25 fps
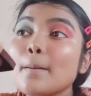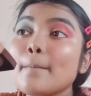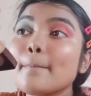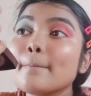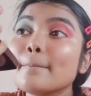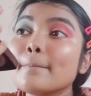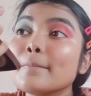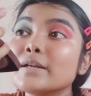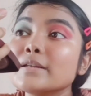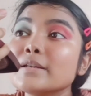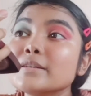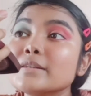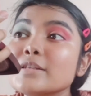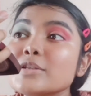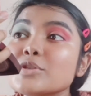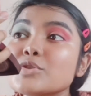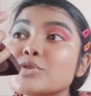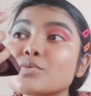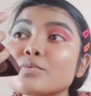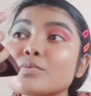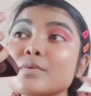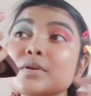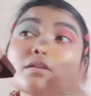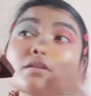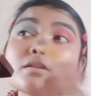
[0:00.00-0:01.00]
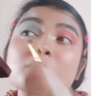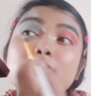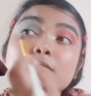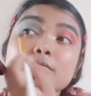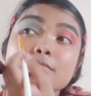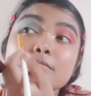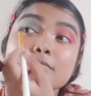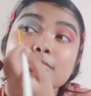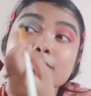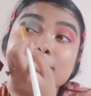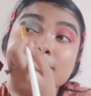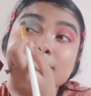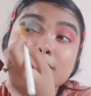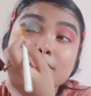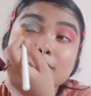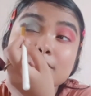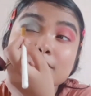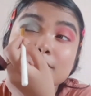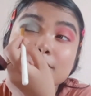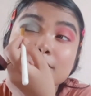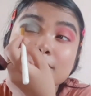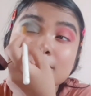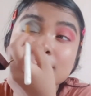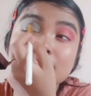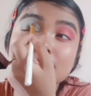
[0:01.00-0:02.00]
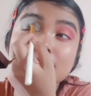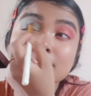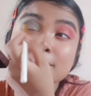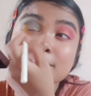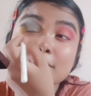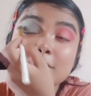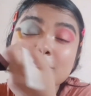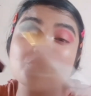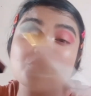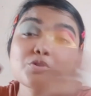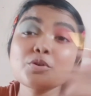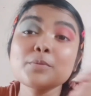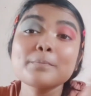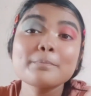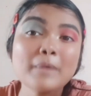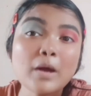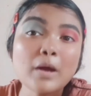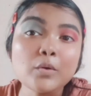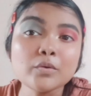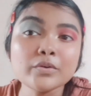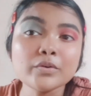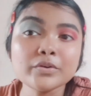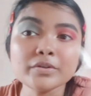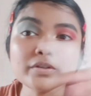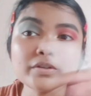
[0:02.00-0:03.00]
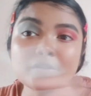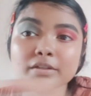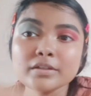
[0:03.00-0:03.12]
but this one are so powdery.